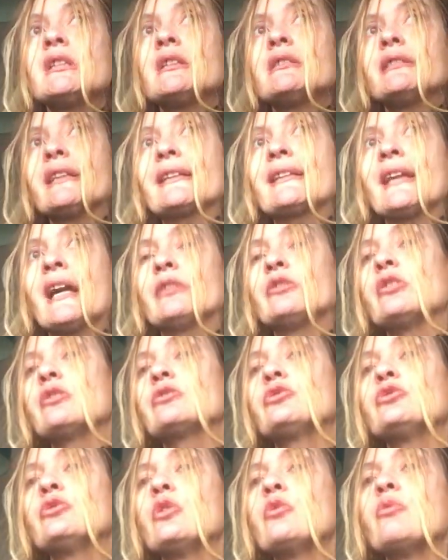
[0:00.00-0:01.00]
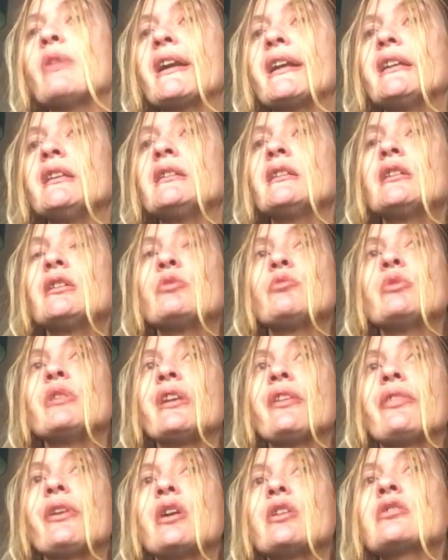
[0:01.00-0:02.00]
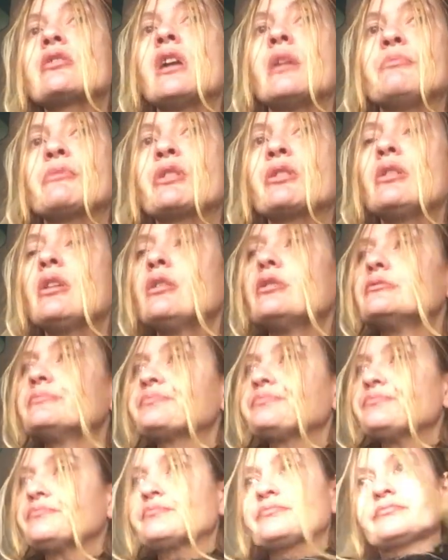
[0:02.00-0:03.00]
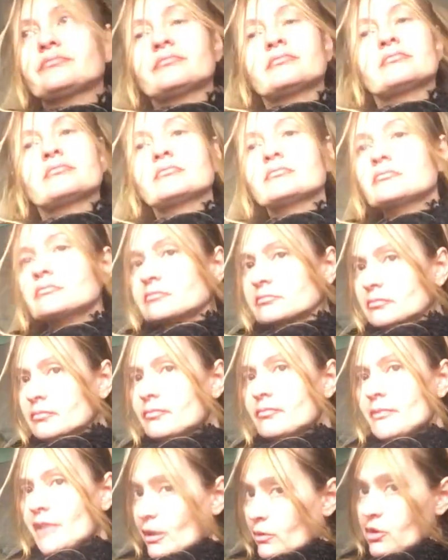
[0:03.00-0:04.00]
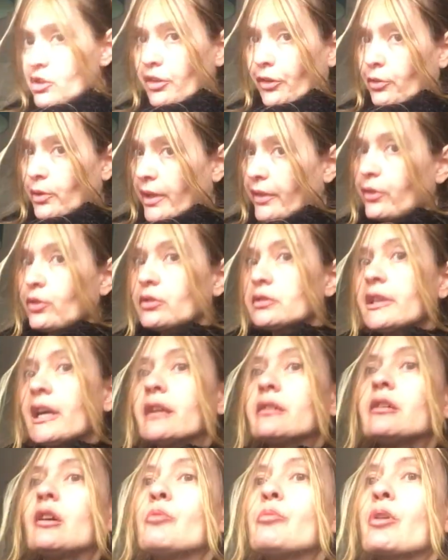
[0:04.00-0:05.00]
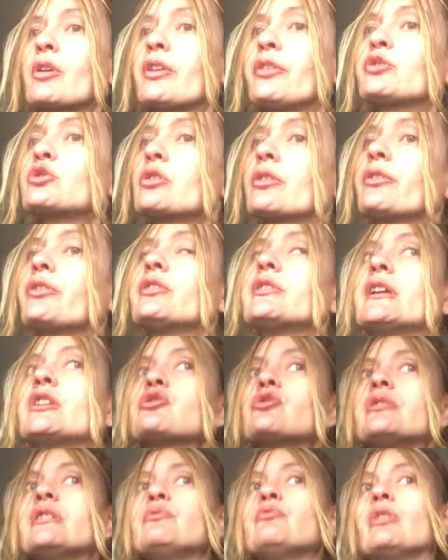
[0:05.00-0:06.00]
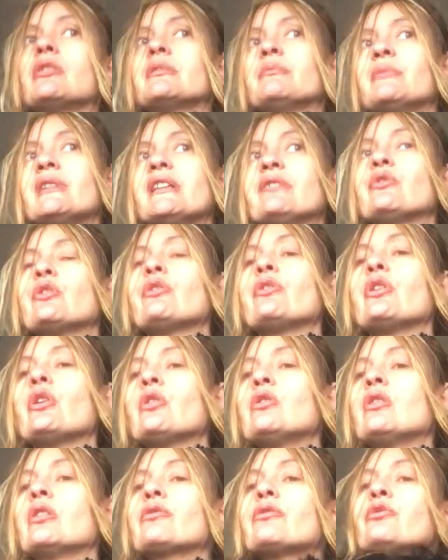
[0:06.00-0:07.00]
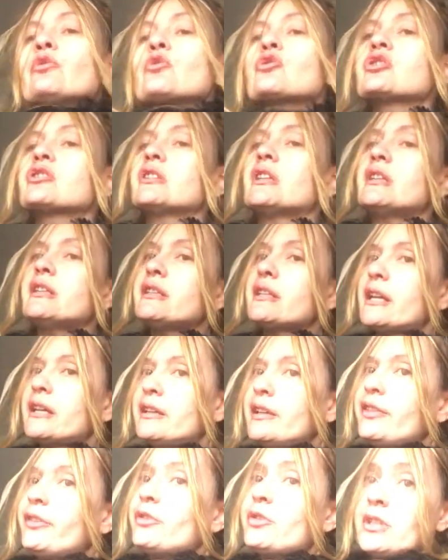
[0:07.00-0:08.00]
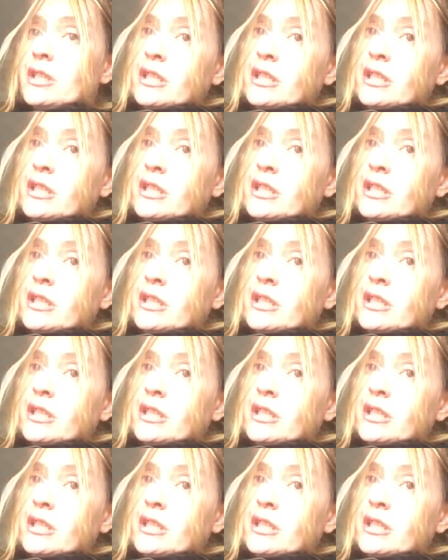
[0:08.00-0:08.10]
they cannot do away with our common law, which is why it's good that Boris Johnson actually won, even though, unfortunately, yeah, he's the